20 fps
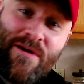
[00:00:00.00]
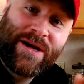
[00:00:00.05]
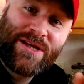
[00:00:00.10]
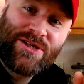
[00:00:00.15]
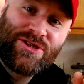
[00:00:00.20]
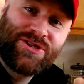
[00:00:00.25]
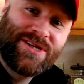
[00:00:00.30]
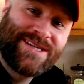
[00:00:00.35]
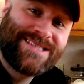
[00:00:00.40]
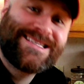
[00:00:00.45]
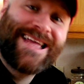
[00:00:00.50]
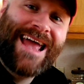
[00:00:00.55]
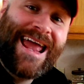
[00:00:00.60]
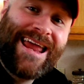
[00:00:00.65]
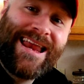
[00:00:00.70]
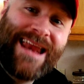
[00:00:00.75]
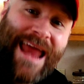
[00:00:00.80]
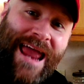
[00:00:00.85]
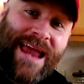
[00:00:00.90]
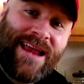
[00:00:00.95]
by
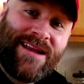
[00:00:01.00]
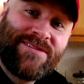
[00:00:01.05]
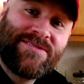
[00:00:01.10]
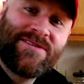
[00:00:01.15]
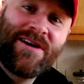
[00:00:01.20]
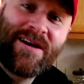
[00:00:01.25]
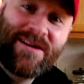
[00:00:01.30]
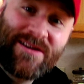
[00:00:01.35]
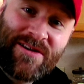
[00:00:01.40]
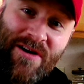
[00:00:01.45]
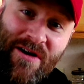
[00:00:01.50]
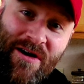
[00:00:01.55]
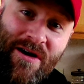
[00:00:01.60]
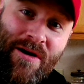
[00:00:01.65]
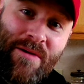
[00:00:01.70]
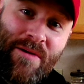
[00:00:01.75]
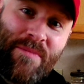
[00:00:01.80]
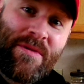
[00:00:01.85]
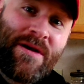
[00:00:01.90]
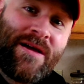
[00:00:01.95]

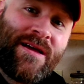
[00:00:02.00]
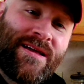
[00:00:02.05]
Just8Ate.com.